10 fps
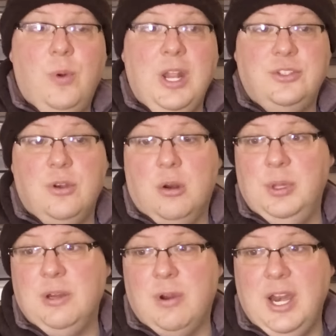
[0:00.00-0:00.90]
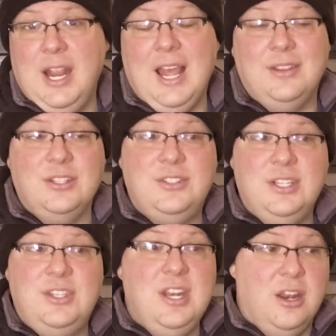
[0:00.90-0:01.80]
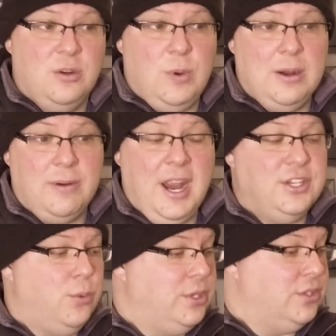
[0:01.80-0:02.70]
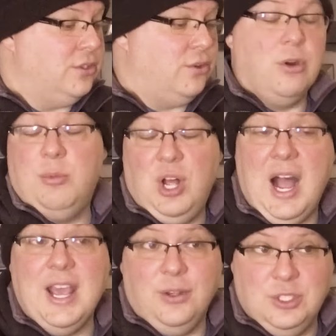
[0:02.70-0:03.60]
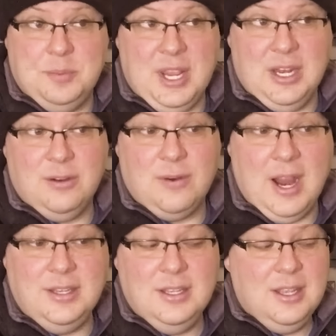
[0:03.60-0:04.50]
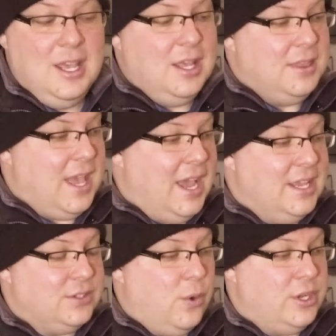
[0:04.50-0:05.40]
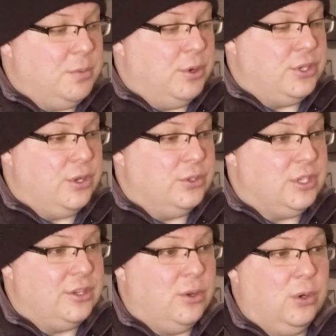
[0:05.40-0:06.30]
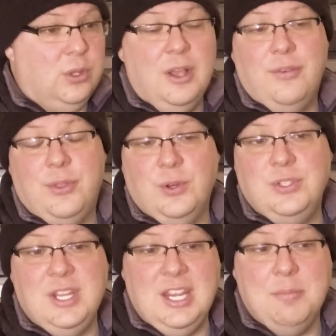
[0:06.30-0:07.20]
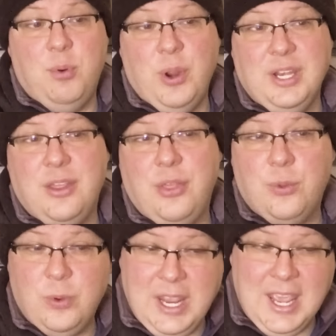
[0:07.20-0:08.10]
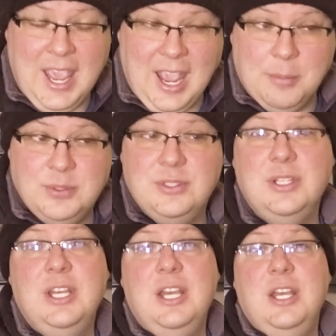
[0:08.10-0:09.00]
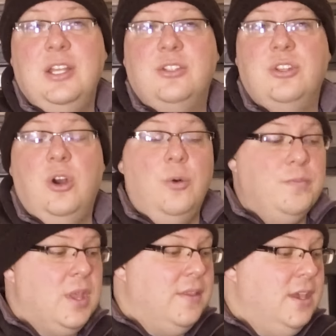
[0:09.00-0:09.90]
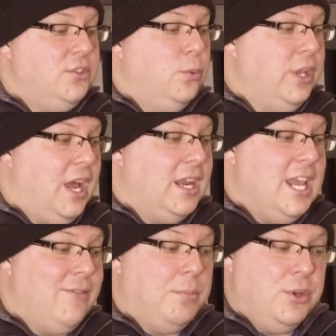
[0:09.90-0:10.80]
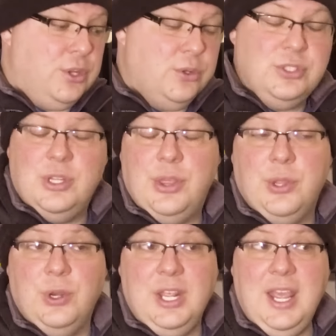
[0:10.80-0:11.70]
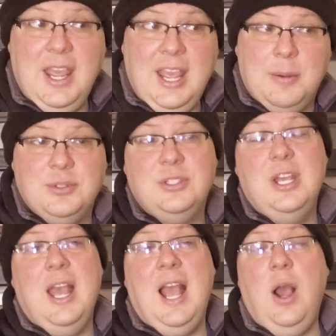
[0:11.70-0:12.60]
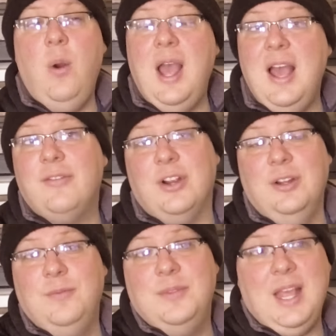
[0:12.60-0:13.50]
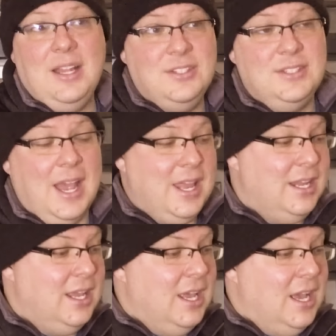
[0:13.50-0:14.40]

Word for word: when it's normally running at the 1600 watt range, which is its normal idle speed, right? That is going to produce a total of 13.3 amps. So this will not even produce 30 amps. However, that said,